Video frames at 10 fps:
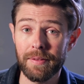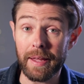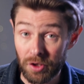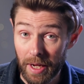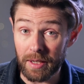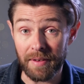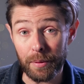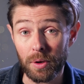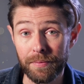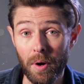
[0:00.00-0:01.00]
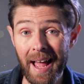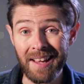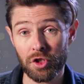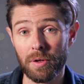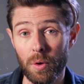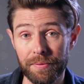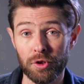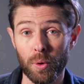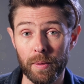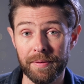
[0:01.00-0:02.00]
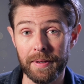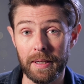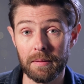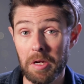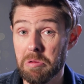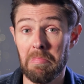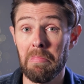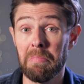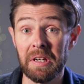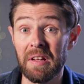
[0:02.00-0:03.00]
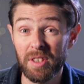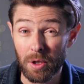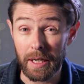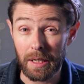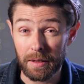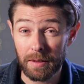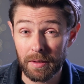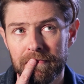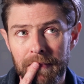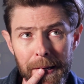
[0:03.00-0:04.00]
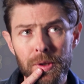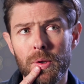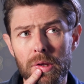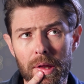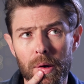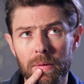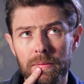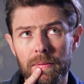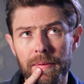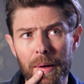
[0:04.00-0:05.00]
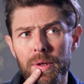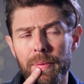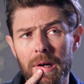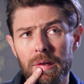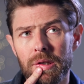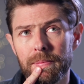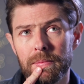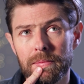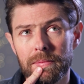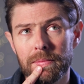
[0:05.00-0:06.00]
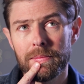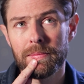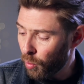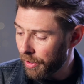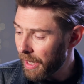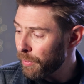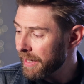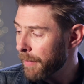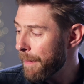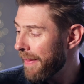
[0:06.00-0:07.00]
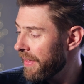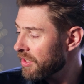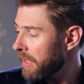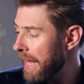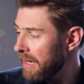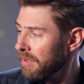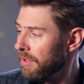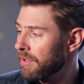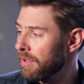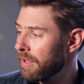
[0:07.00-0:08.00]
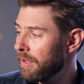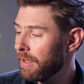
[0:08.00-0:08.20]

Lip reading: they say it's very good for astrophotography. Never tried it. I should though. That would be awesome. Would I recommend this lens?